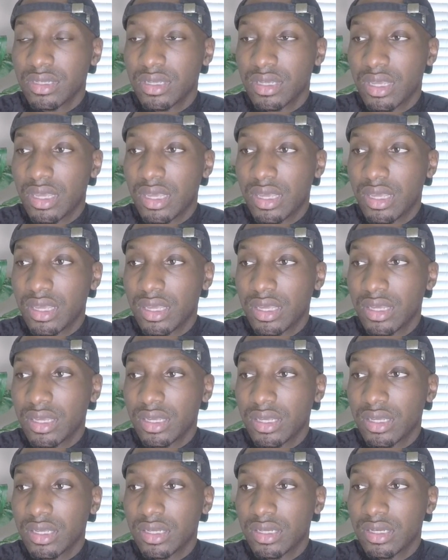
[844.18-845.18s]

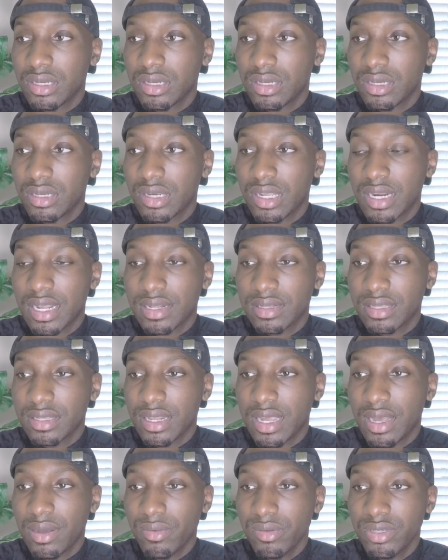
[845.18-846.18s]
And then after
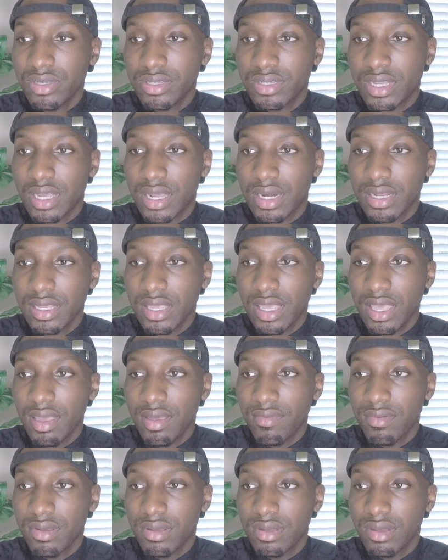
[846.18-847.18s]
that, we just kind of
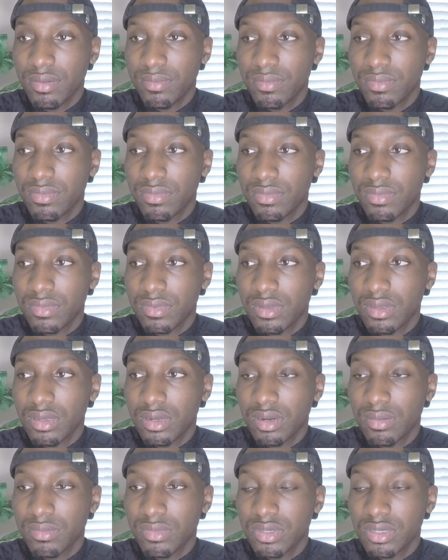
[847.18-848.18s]
gave up.
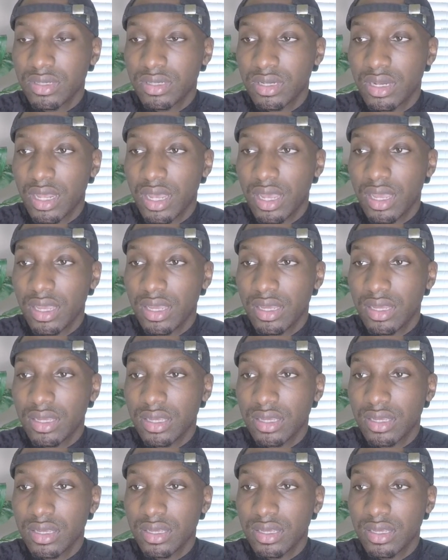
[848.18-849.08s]
And I'm just like,